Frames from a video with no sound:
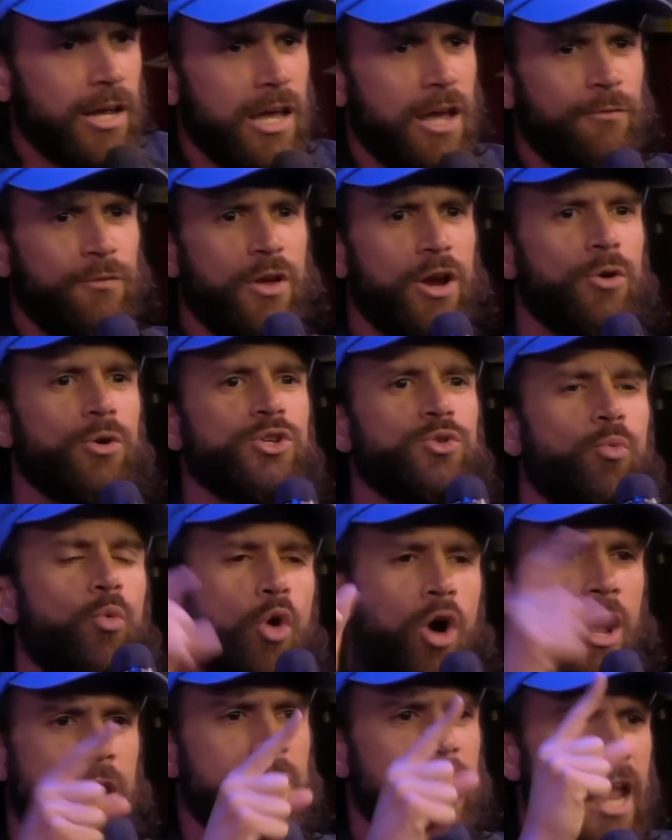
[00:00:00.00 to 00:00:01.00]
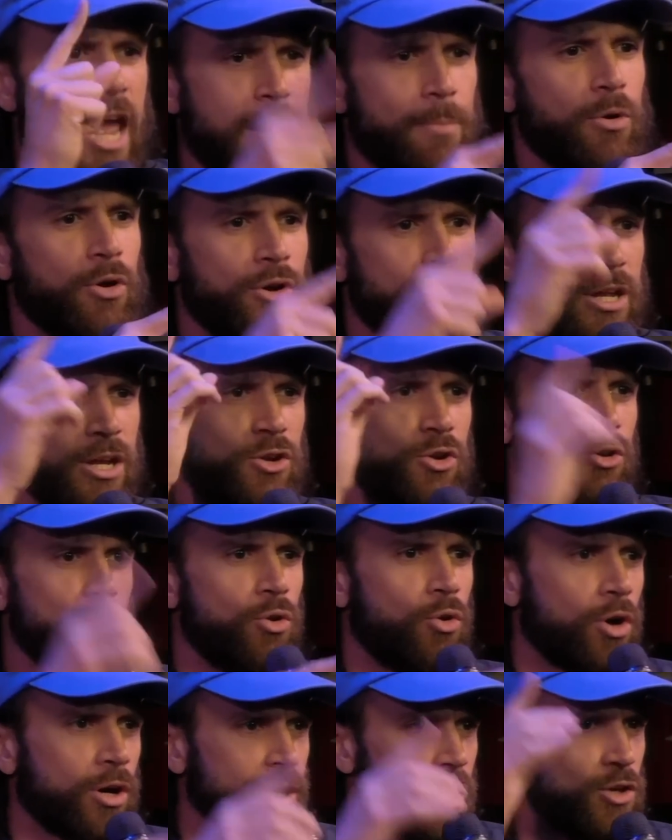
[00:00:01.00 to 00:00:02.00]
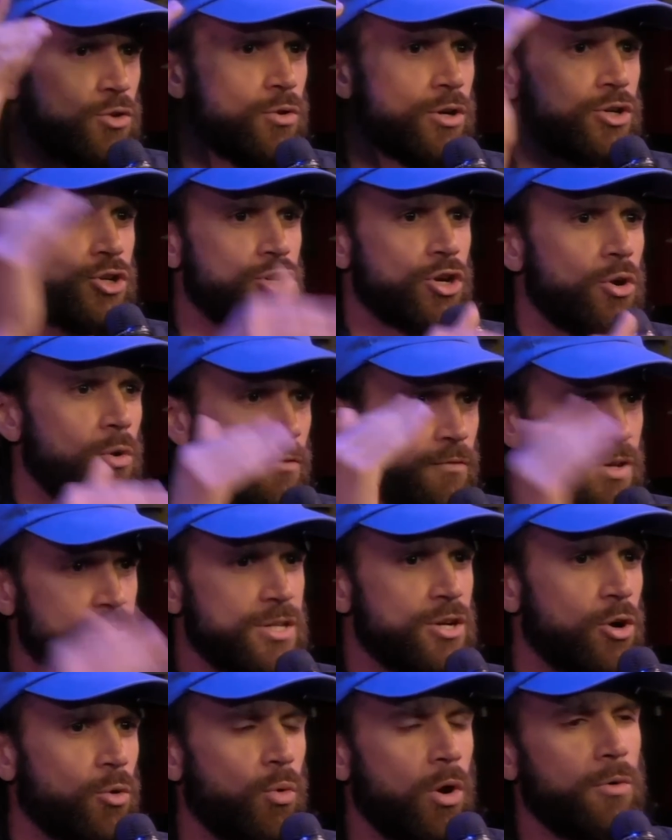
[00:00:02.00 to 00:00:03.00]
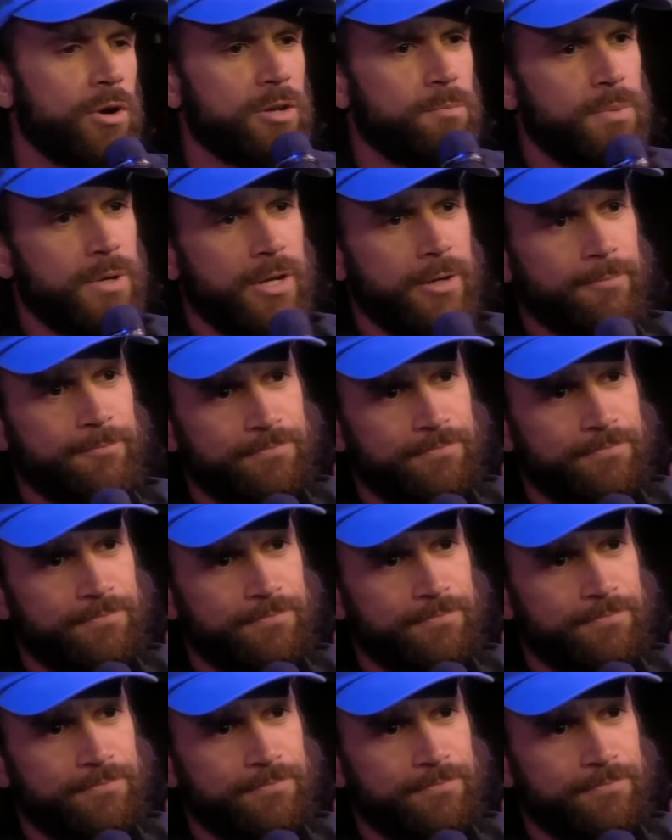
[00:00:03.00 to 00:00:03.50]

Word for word: if there was one neighborhood in New York that you could show a visitor, what would it be?